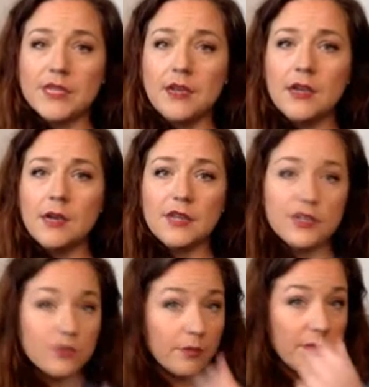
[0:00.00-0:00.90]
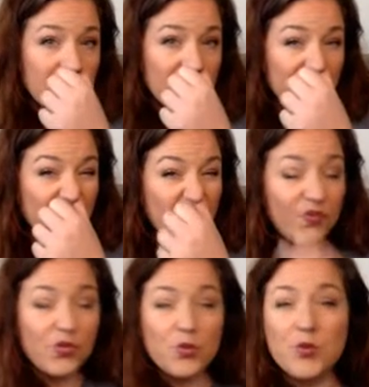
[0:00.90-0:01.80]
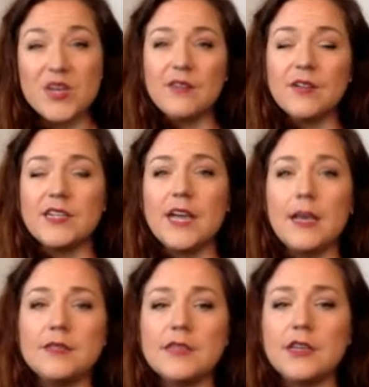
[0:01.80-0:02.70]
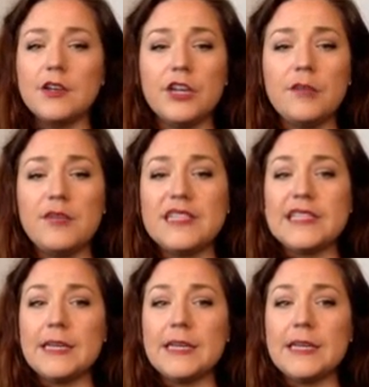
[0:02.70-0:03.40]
Please remember there's 3 different types that you're going to be seeing.